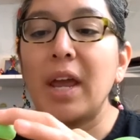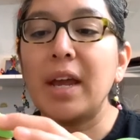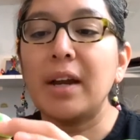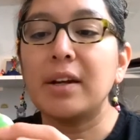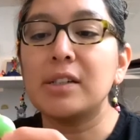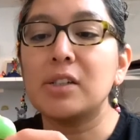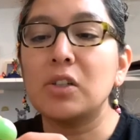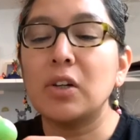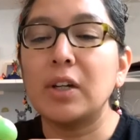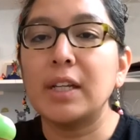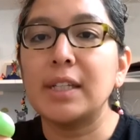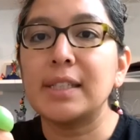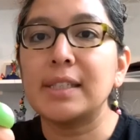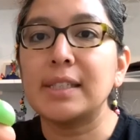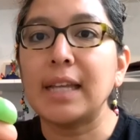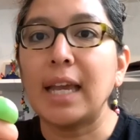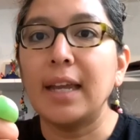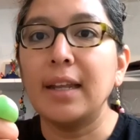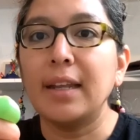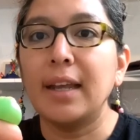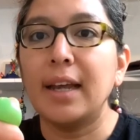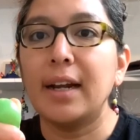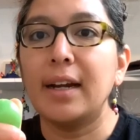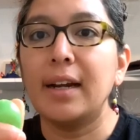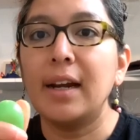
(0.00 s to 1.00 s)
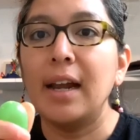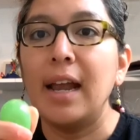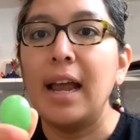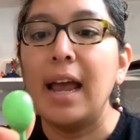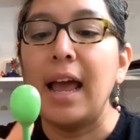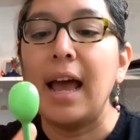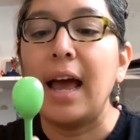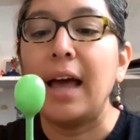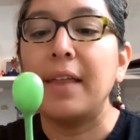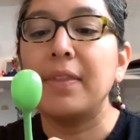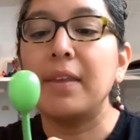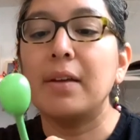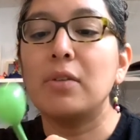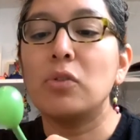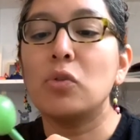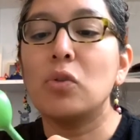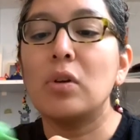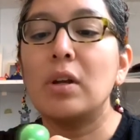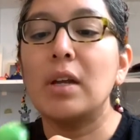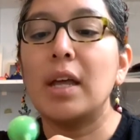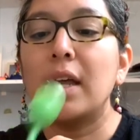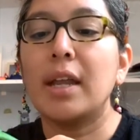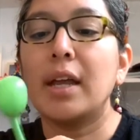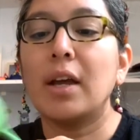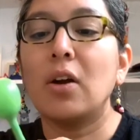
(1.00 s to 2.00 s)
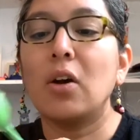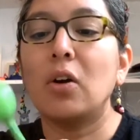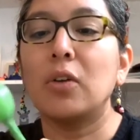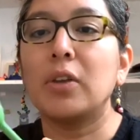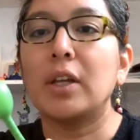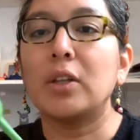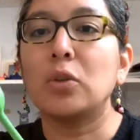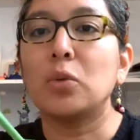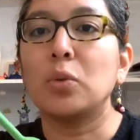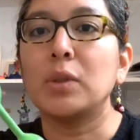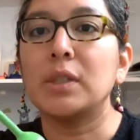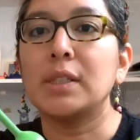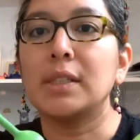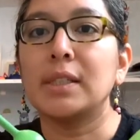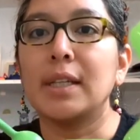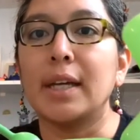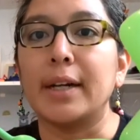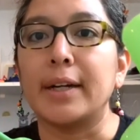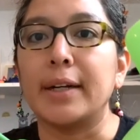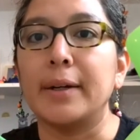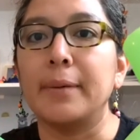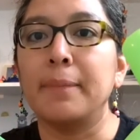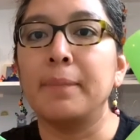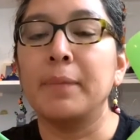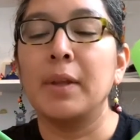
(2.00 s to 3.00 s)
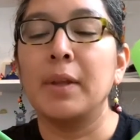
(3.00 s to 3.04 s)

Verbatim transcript: air is gonna stay there, and then you let it go, the twist there.